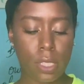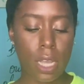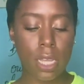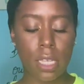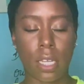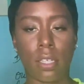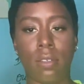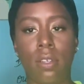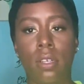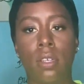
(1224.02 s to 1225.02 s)
guess I could
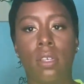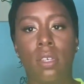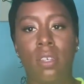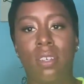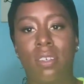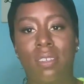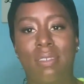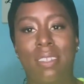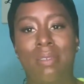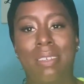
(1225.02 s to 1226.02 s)

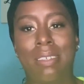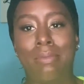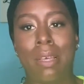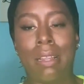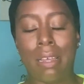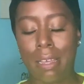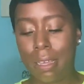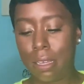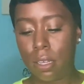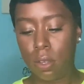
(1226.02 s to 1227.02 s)
see what it smells like.